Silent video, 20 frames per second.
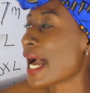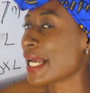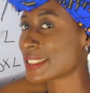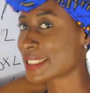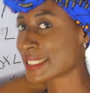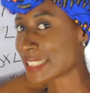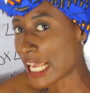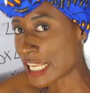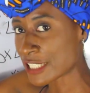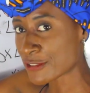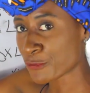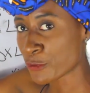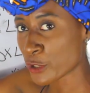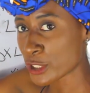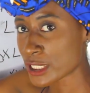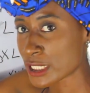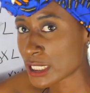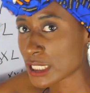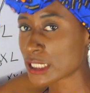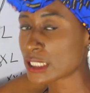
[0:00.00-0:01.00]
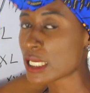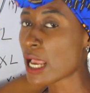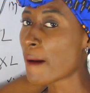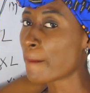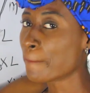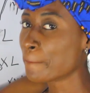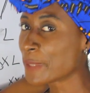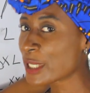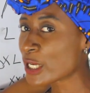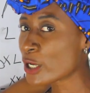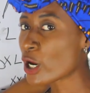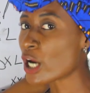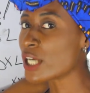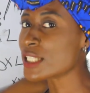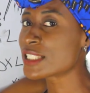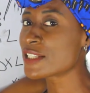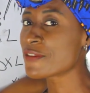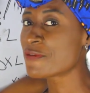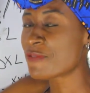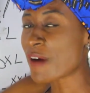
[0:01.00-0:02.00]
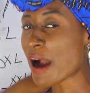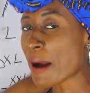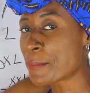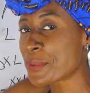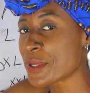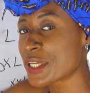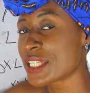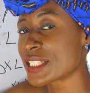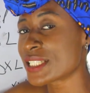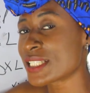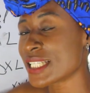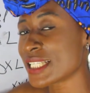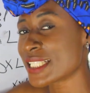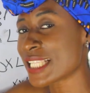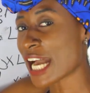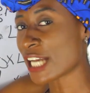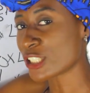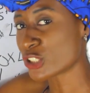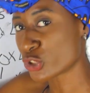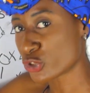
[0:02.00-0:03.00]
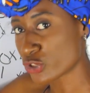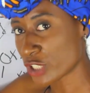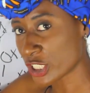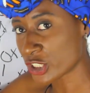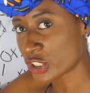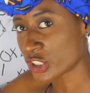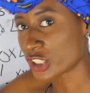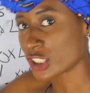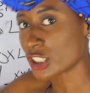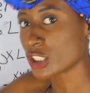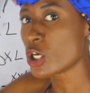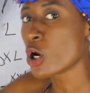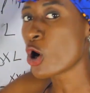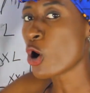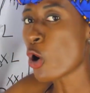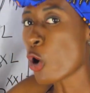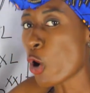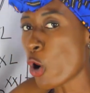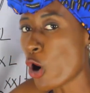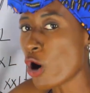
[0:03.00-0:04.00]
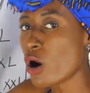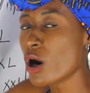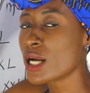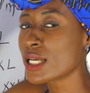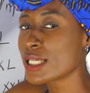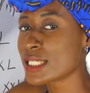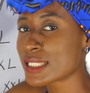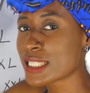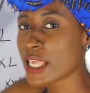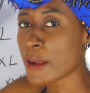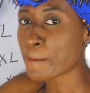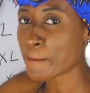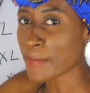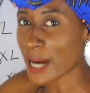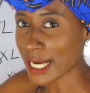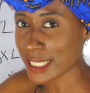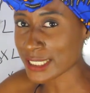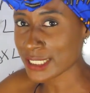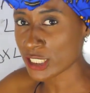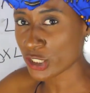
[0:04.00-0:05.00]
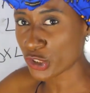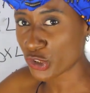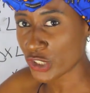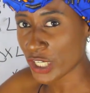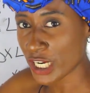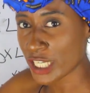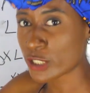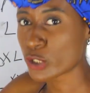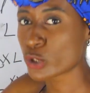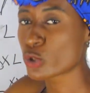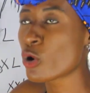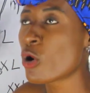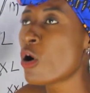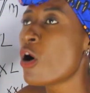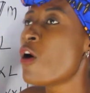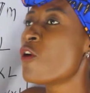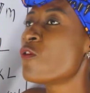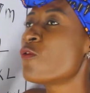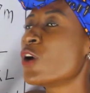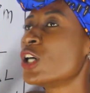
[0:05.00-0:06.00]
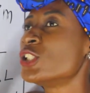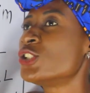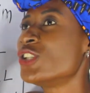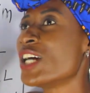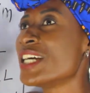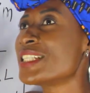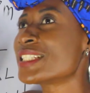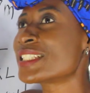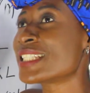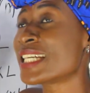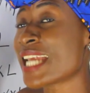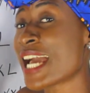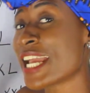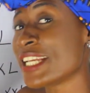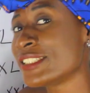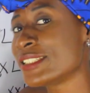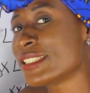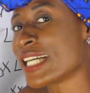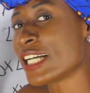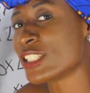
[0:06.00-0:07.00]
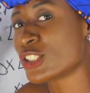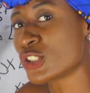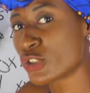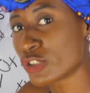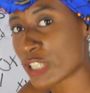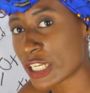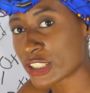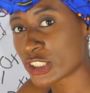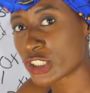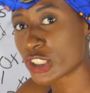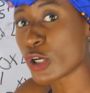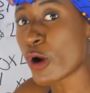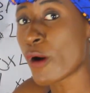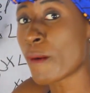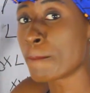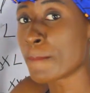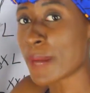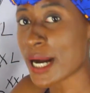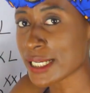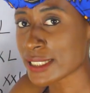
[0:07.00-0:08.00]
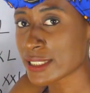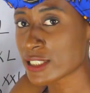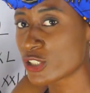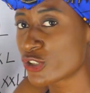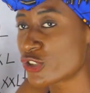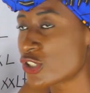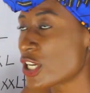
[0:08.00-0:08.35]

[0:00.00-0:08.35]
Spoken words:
and size 14, because the fabric is either stretchy or is a maxi dress. So for dresses that are either stretchy or maxi